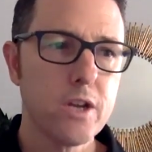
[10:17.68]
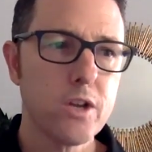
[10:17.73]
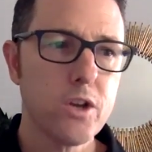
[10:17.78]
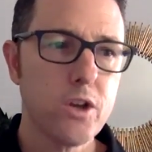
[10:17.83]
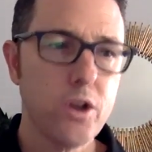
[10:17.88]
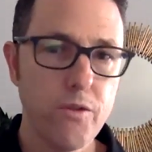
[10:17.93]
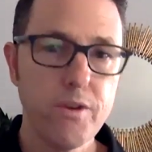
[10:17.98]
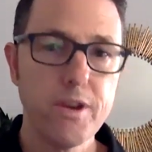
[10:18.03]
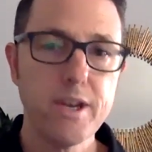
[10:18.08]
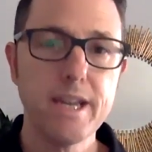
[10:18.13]

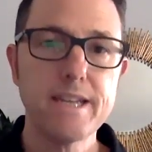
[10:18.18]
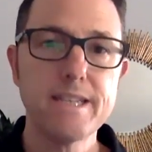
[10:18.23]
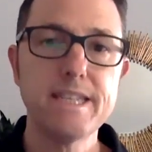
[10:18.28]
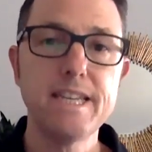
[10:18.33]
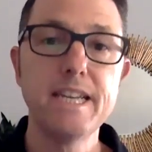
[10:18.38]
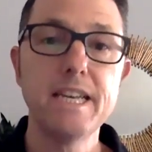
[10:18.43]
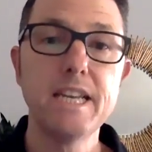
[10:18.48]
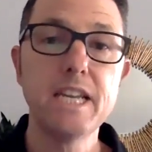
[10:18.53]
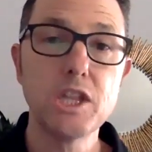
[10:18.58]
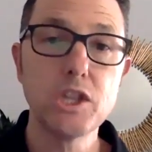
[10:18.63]

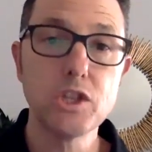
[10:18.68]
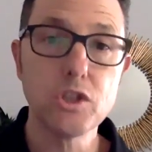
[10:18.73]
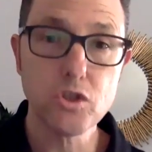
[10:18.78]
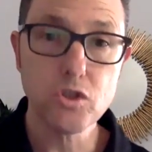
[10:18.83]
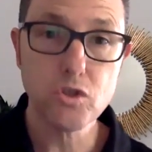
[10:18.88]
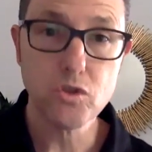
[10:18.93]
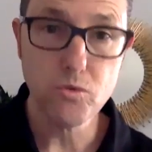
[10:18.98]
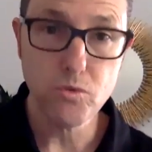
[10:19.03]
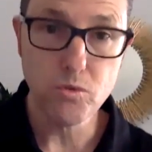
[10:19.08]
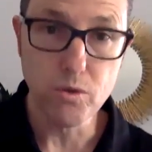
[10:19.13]
COVID-19 in the
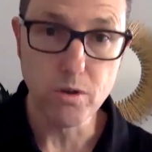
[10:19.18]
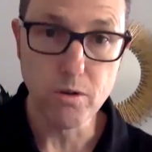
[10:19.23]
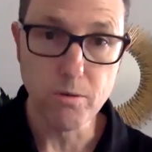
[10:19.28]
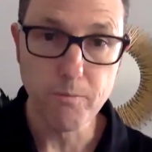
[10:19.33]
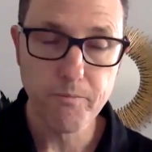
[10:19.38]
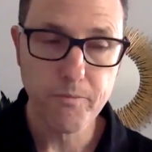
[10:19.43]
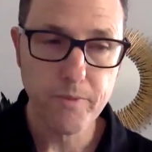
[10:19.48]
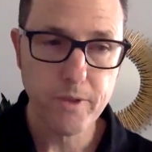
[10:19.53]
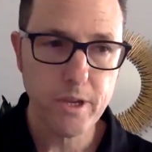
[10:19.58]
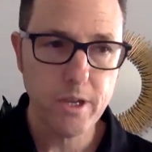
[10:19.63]
stool.
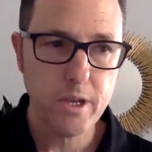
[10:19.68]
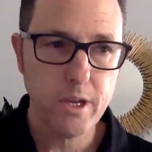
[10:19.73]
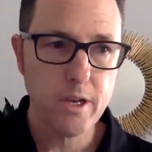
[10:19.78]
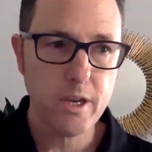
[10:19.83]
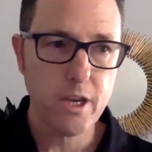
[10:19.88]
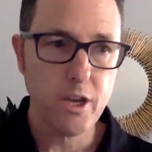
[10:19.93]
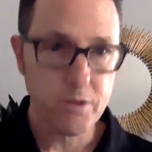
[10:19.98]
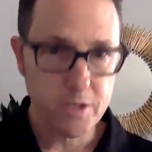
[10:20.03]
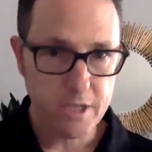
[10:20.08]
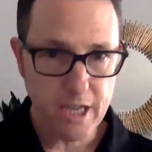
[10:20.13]

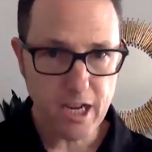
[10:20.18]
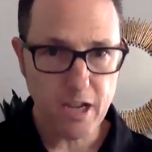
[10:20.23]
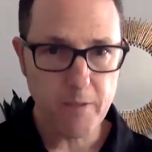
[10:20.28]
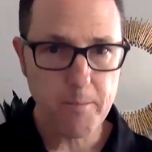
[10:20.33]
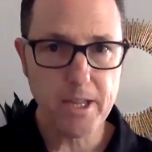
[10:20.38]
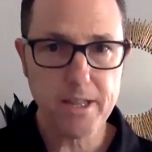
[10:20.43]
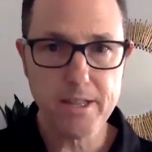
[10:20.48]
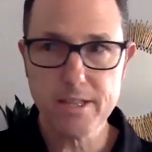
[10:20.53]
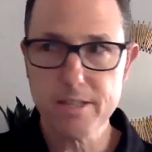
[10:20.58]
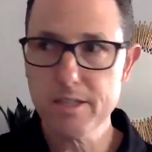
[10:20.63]
Now, I'll talk
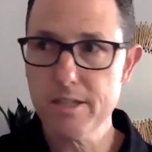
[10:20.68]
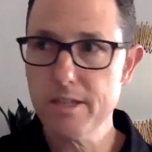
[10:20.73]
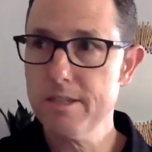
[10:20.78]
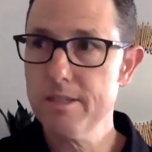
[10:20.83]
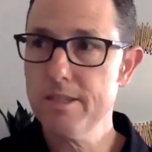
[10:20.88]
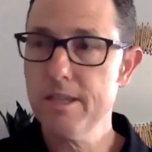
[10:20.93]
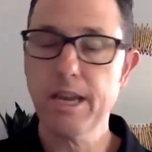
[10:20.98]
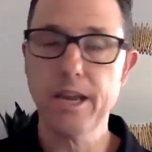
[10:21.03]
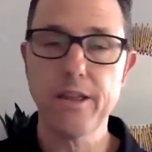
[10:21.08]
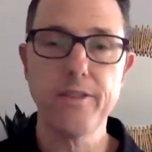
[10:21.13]
about this in a
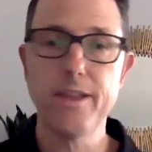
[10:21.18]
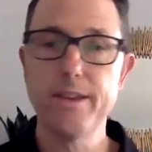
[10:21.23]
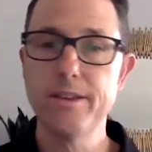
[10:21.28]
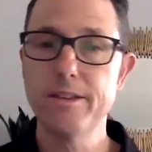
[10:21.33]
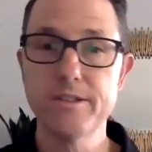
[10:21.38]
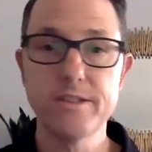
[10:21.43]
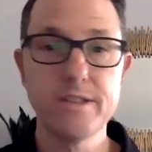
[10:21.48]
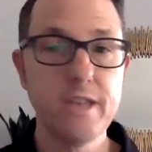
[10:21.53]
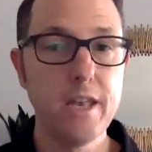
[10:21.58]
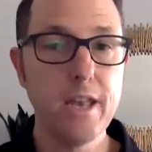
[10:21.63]
second. That
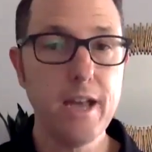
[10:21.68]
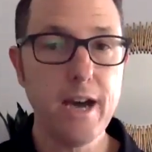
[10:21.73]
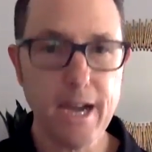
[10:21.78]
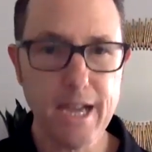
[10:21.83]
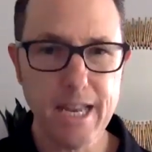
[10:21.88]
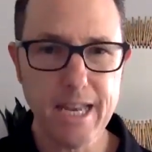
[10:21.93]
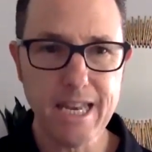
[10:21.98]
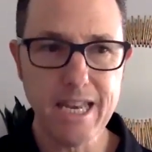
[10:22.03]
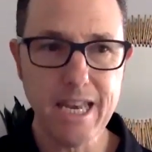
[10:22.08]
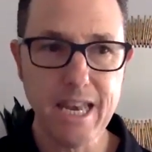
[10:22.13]
does
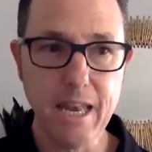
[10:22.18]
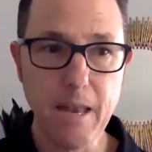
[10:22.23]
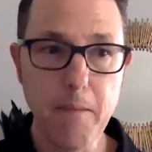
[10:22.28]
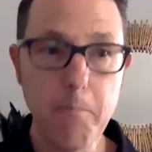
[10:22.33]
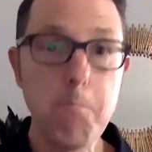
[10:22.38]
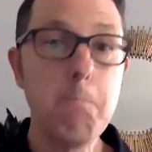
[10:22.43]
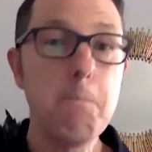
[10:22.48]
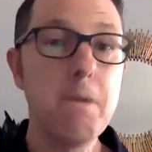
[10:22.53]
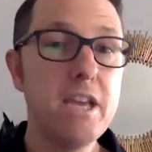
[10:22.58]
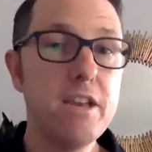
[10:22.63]
not
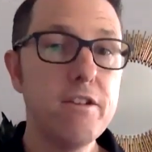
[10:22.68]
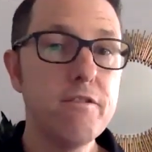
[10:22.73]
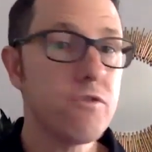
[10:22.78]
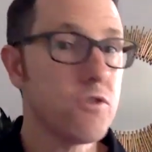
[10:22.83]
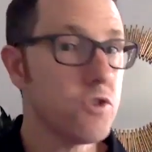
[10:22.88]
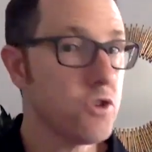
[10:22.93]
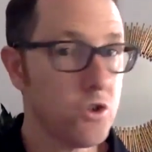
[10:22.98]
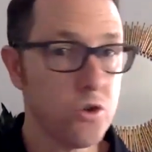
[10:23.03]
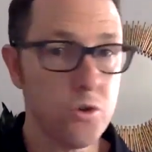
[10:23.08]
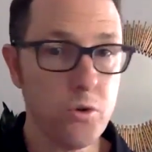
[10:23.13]
mean
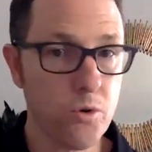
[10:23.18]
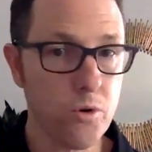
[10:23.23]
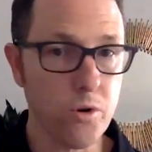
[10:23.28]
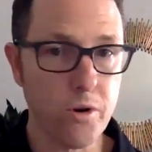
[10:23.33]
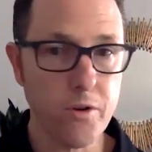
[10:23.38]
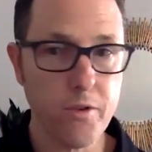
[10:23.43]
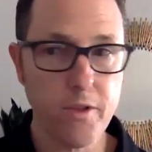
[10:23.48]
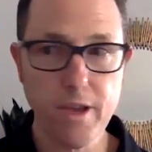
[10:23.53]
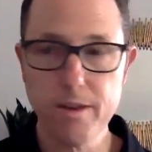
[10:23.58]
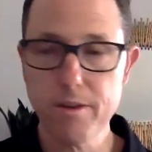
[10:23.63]
for
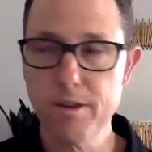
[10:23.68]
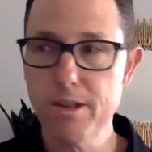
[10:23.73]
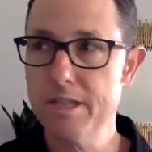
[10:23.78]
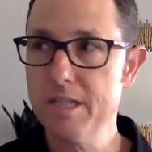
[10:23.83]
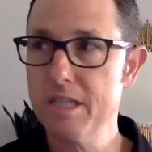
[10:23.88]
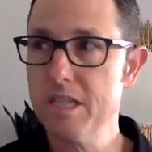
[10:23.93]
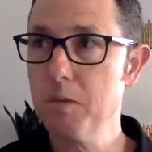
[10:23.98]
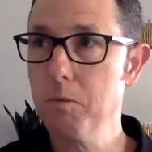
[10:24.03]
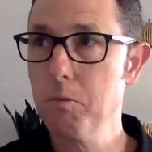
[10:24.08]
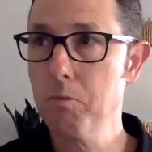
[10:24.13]
sure that
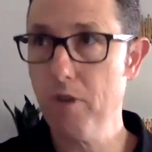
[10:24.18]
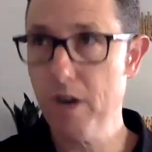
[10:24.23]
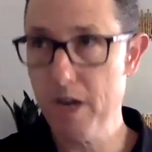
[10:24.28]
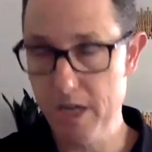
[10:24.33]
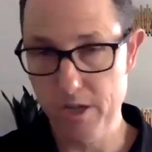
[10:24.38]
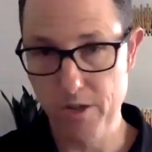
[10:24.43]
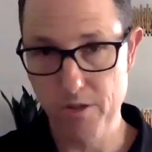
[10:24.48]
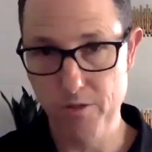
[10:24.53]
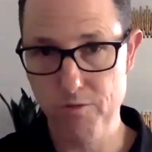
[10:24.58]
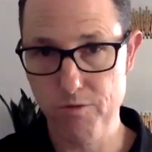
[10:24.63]
it's
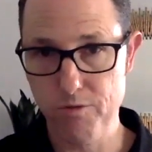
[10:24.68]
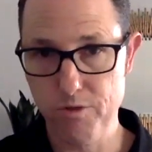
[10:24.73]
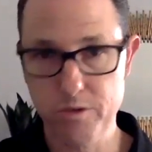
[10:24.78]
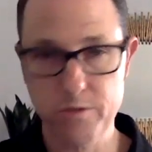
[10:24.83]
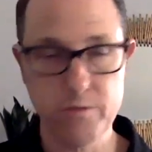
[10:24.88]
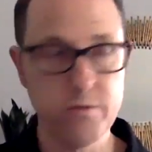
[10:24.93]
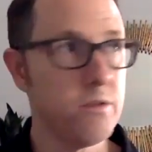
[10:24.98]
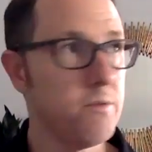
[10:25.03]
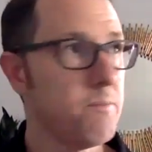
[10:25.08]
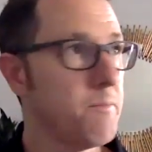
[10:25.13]
spreading through
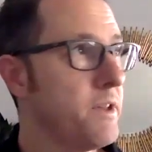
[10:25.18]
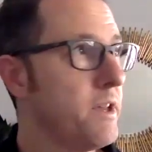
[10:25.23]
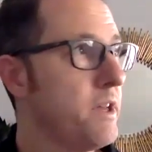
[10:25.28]
stool.